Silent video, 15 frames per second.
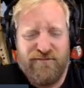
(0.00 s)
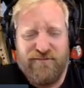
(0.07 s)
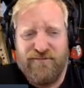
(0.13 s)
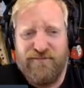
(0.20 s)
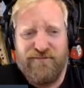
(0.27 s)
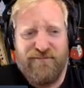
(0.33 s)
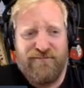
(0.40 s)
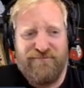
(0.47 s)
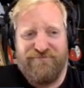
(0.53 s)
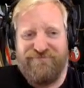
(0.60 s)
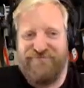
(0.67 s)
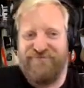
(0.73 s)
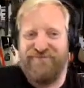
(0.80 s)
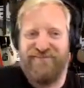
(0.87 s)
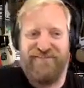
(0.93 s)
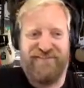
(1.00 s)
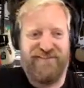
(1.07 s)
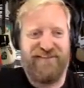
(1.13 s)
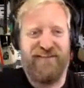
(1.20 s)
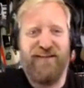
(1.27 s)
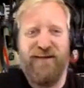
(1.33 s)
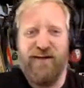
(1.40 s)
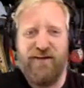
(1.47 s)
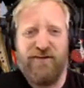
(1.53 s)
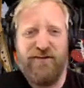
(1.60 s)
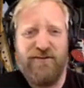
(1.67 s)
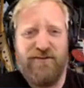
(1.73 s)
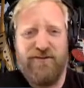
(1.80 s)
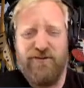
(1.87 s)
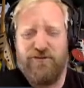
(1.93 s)
a month's wages on it. Like,
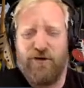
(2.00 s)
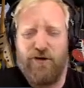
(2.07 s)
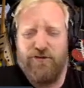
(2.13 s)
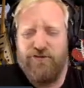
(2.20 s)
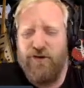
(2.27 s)
how does that happen?